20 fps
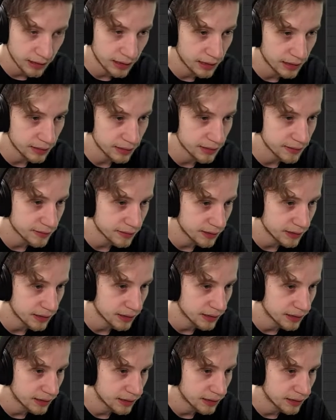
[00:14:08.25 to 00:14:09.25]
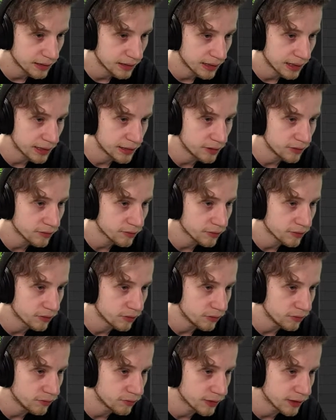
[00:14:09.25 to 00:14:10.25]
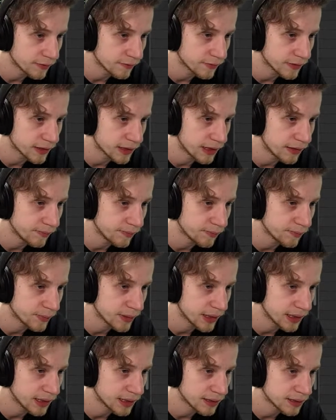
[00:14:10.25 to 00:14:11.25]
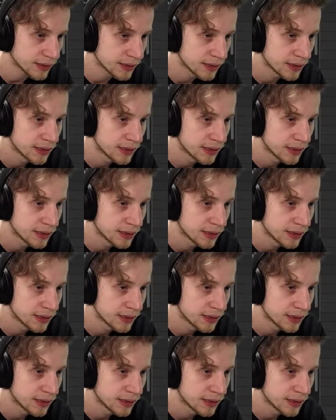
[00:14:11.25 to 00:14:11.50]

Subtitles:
Unless I don't know if gamepad